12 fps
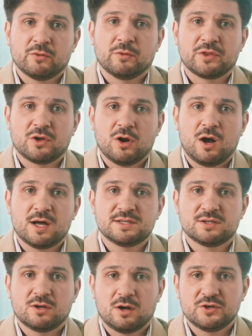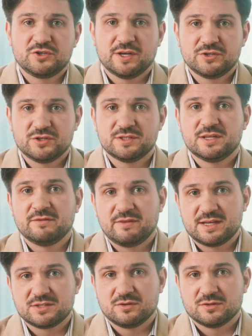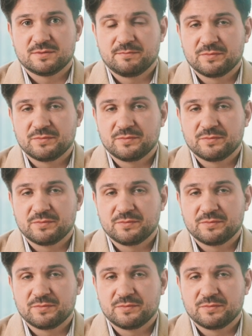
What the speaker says: with cost-conscientious investors.